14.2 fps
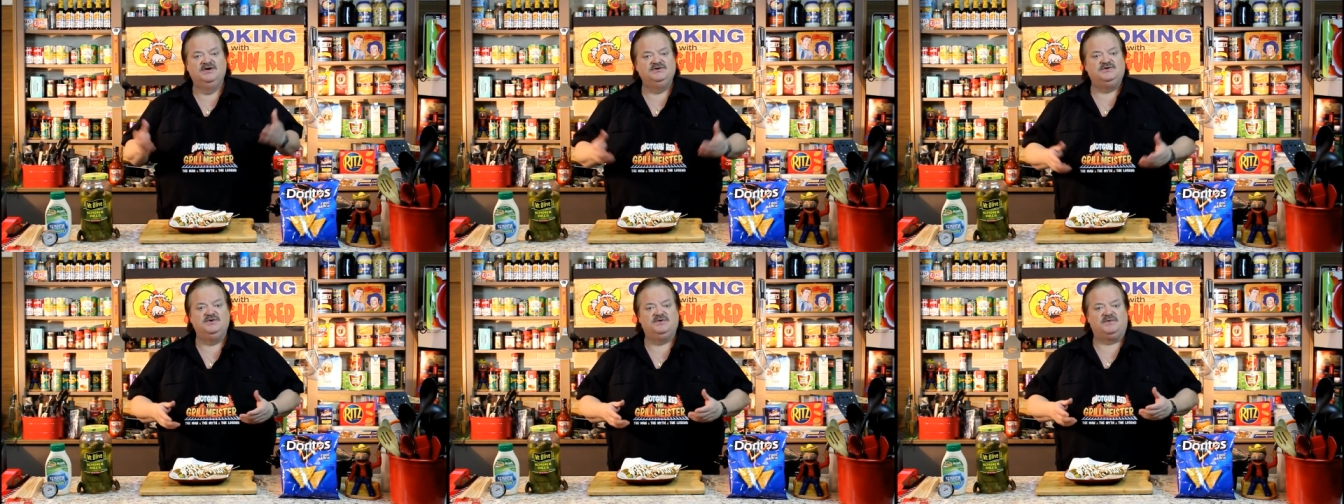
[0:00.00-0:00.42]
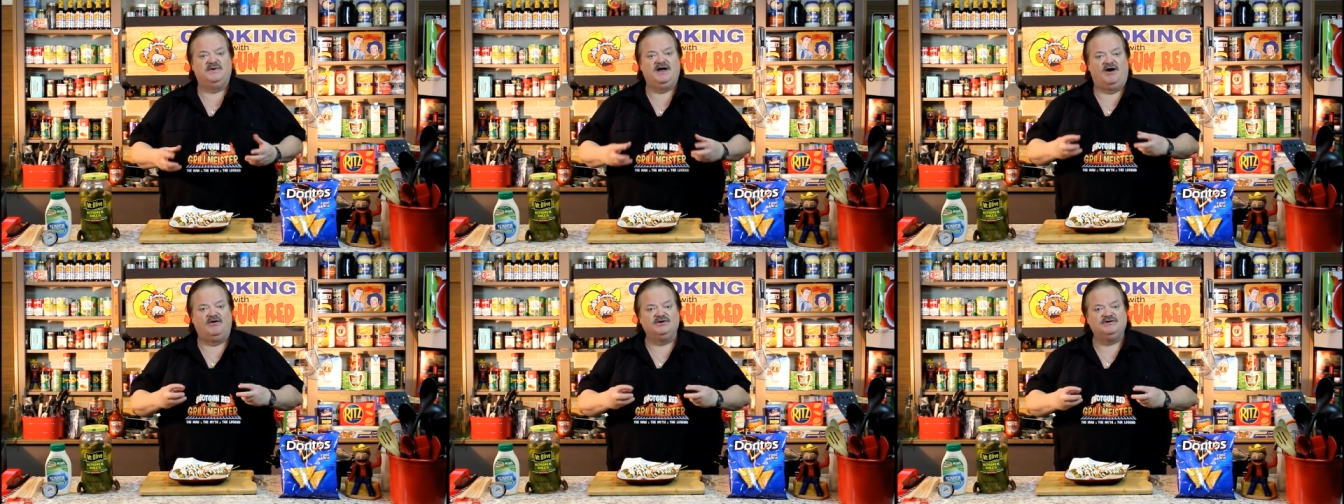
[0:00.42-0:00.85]
two, three
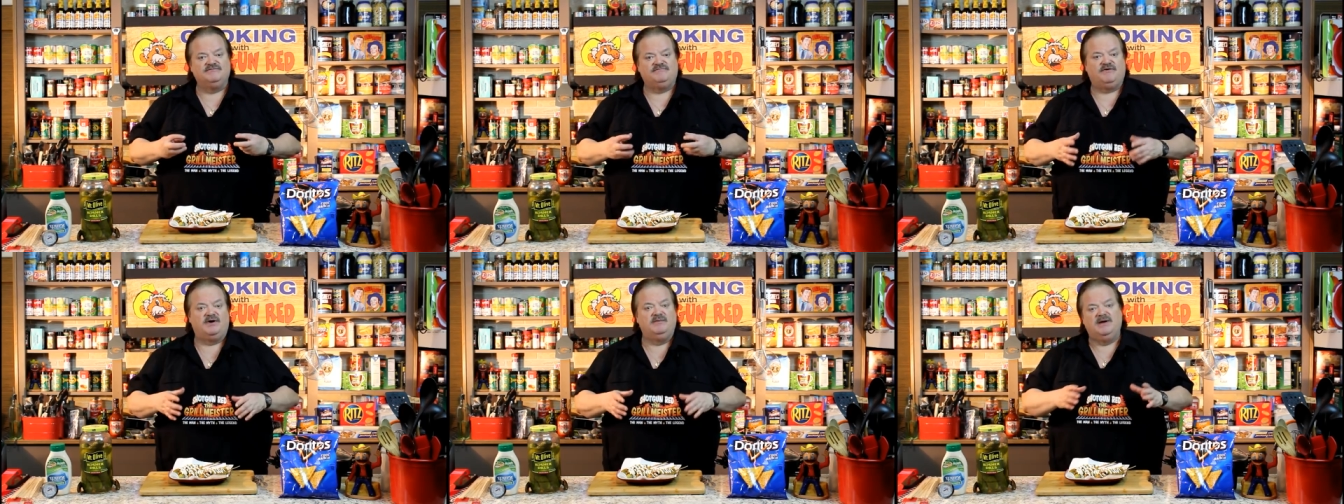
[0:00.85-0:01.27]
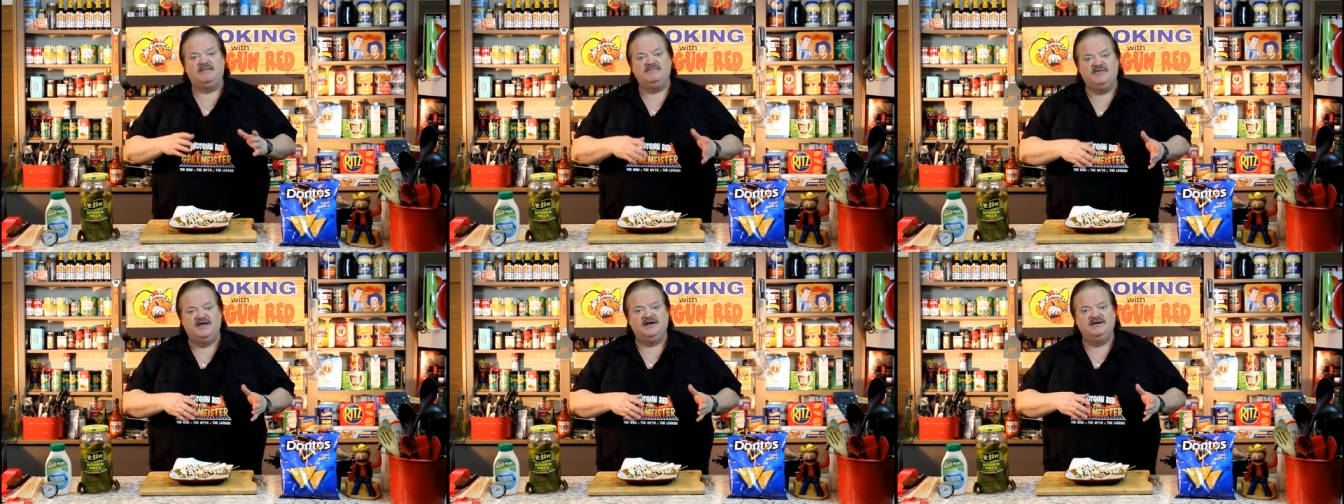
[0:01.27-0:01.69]
hours and firm
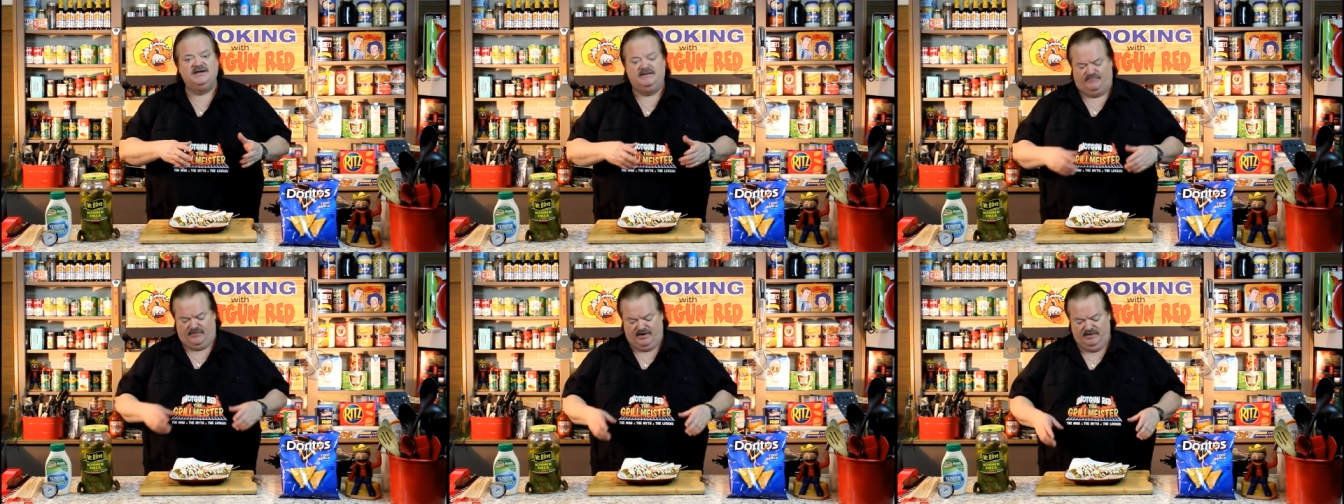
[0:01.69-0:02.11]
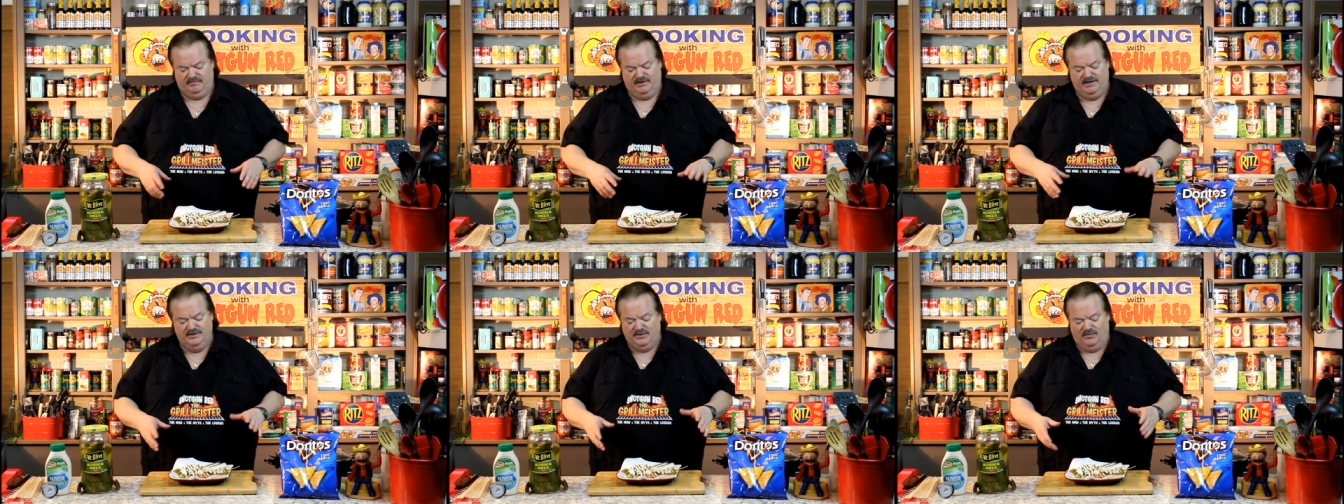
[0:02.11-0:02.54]
up, then deep fry them.
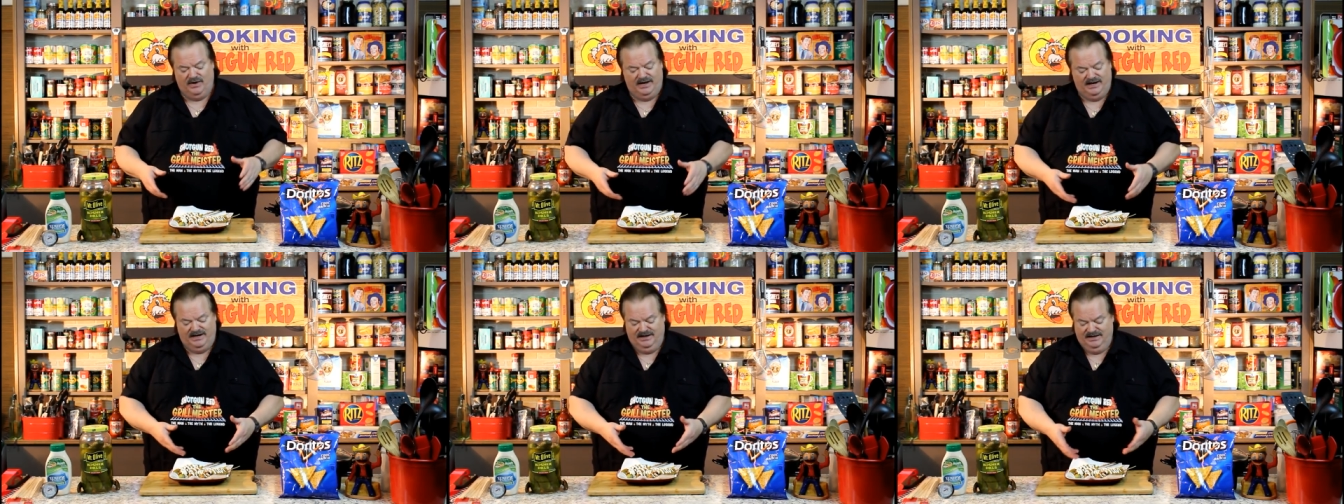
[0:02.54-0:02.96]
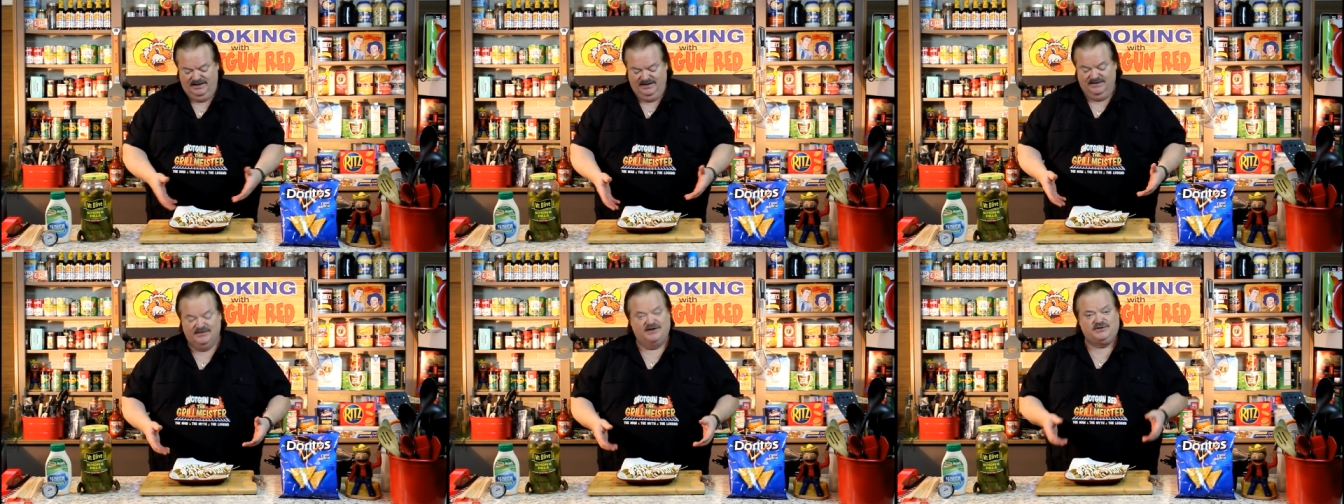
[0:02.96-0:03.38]
But either way,
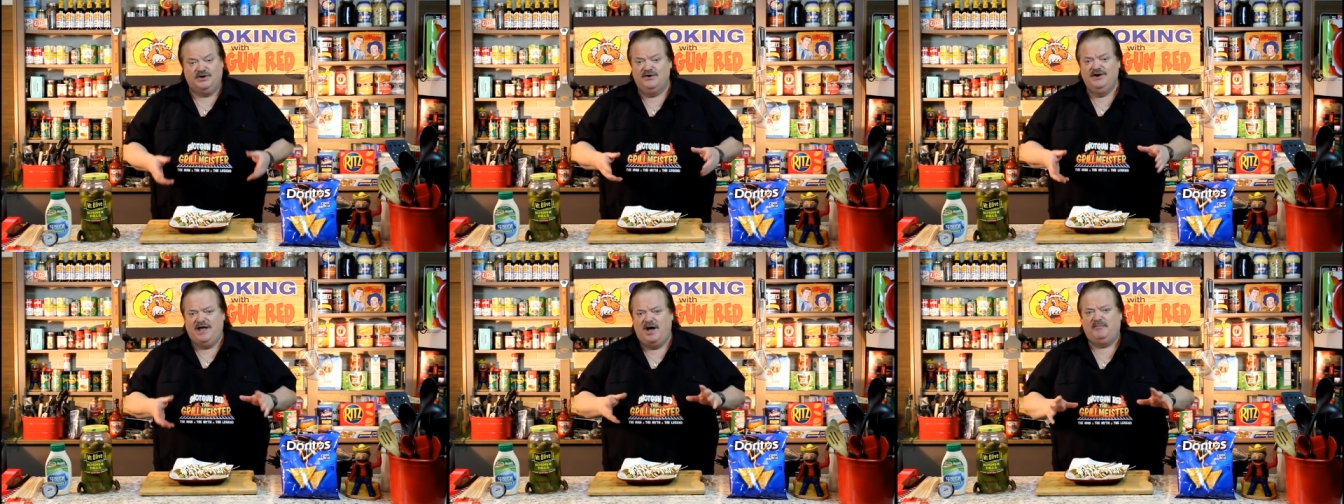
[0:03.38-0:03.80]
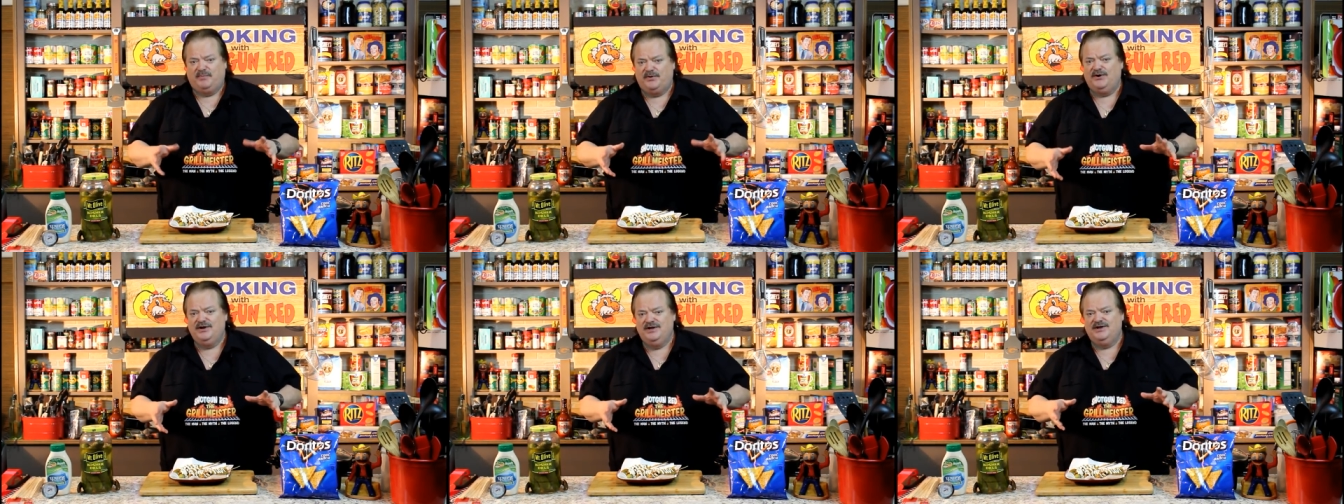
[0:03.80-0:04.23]
they turned out
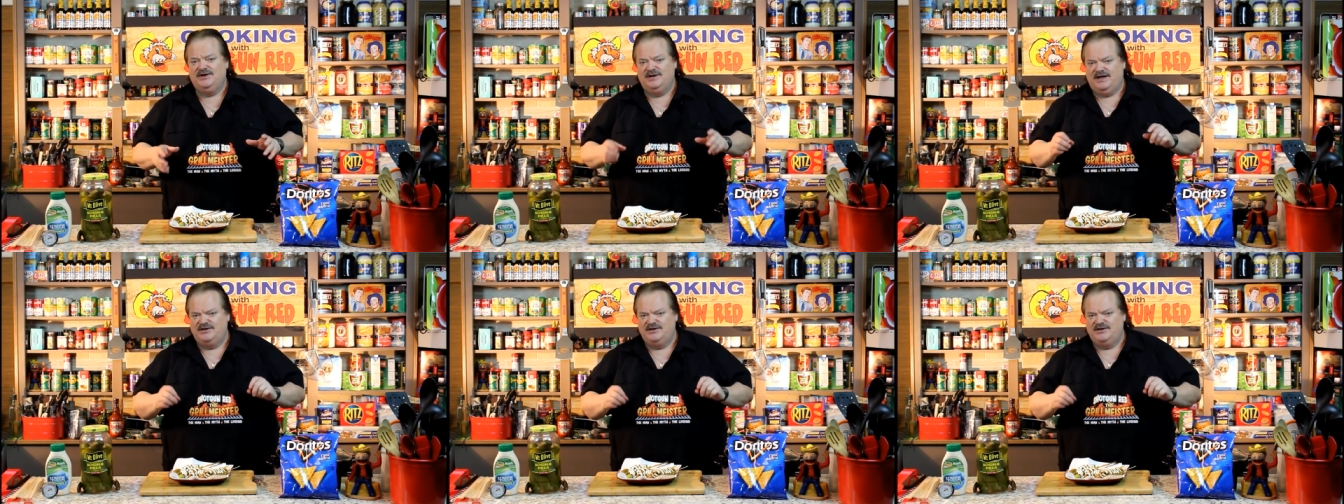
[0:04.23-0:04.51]
pretty good.